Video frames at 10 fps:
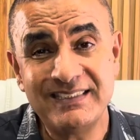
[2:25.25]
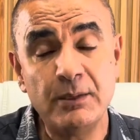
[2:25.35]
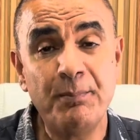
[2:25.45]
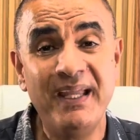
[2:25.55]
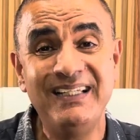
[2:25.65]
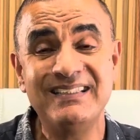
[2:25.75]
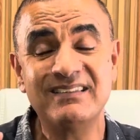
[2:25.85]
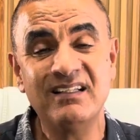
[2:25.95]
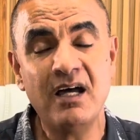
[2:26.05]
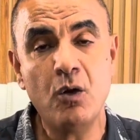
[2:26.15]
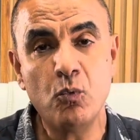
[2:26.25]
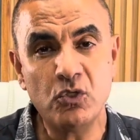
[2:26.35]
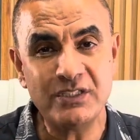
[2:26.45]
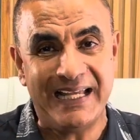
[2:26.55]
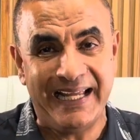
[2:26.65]
The pain is a lot
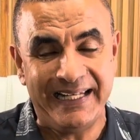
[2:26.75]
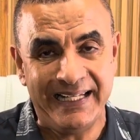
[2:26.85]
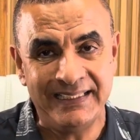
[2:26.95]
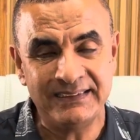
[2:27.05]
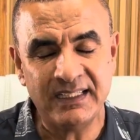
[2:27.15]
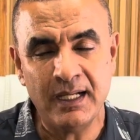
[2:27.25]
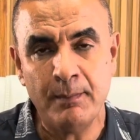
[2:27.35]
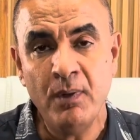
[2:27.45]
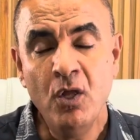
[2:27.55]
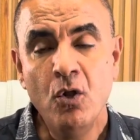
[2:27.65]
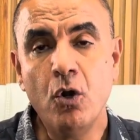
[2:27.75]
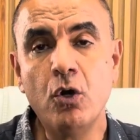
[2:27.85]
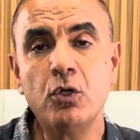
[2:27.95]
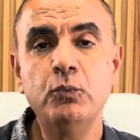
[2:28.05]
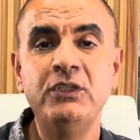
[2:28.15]
worse at nighttime
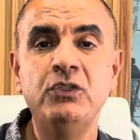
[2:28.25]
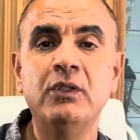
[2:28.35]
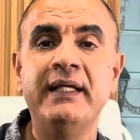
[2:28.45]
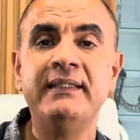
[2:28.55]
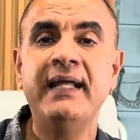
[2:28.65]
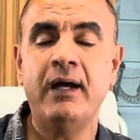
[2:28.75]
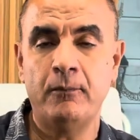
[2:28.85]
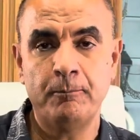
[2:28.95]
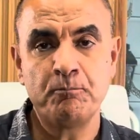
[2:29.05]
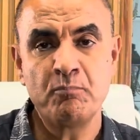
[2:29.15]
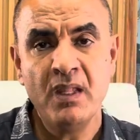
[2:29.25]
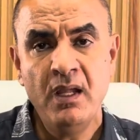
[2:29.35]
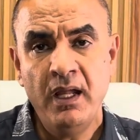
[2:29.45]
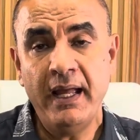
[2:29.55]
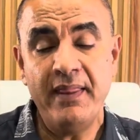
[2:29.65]
or when you lay down,
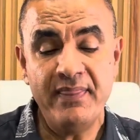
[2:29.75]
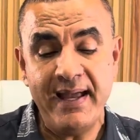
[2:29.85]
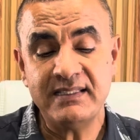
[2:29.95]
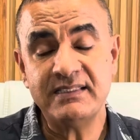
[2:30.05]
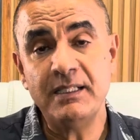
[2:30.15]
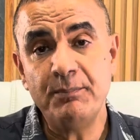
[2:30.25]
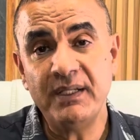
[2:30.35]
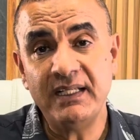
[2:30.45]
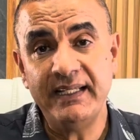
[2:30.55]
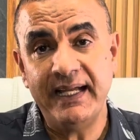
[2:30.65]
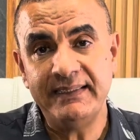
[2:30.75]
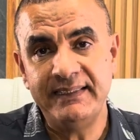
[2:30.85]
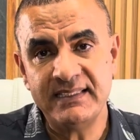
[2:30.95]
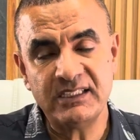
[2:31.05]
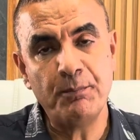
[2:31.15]
and that's typically a
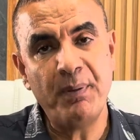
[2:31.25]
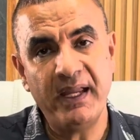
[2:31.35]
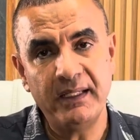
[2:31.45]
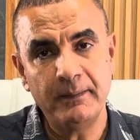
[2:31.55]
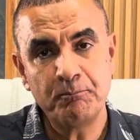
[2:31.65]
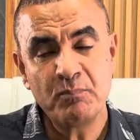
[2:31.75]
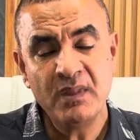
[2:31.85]
disc pain.